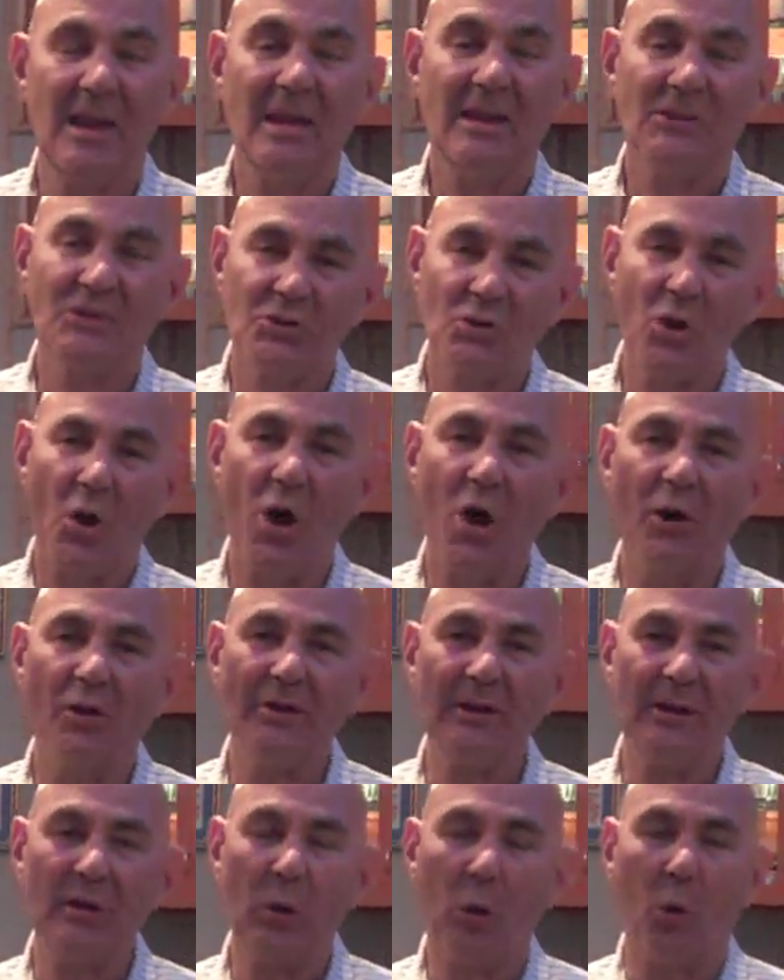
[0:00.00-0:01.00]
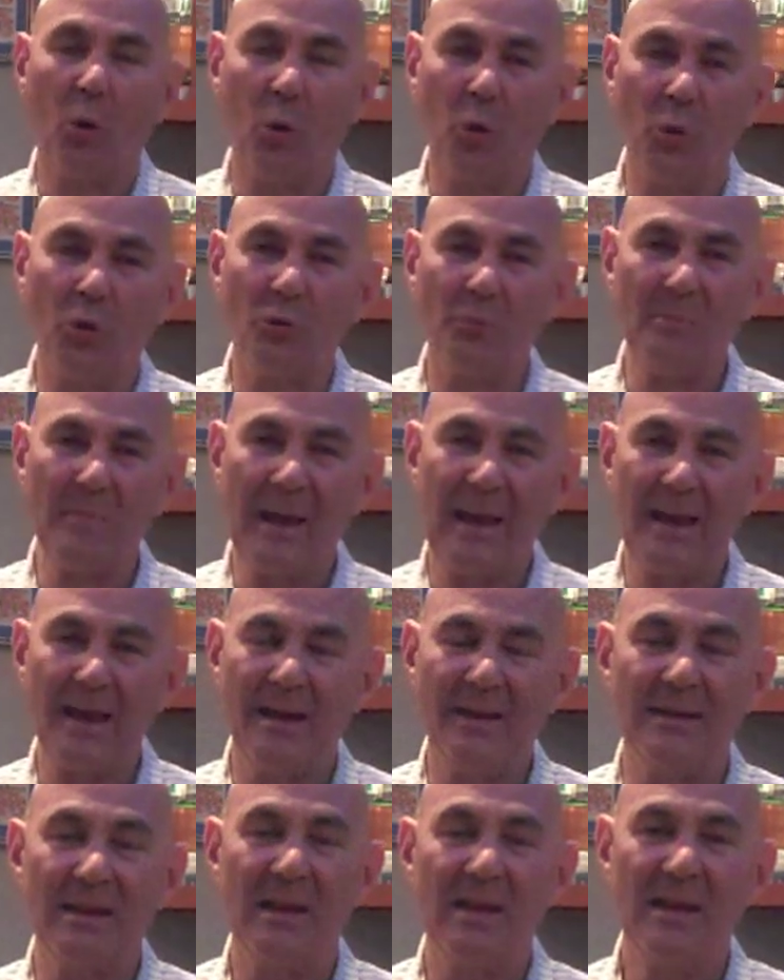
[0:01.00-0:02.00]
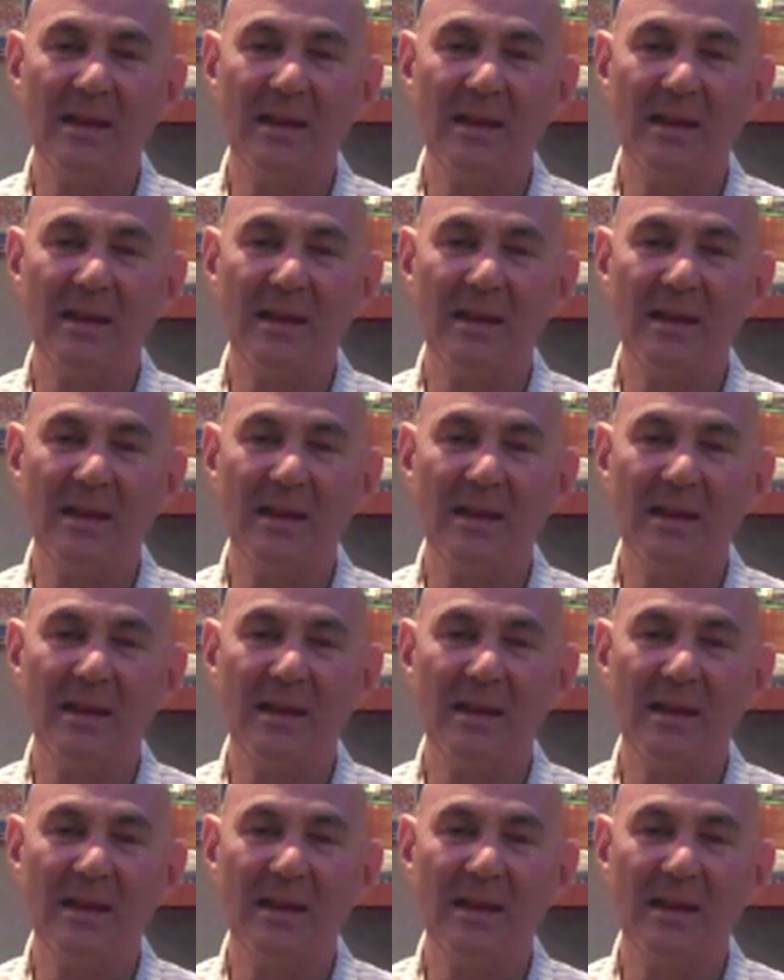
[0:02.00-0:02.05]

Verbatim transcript: It's called the old man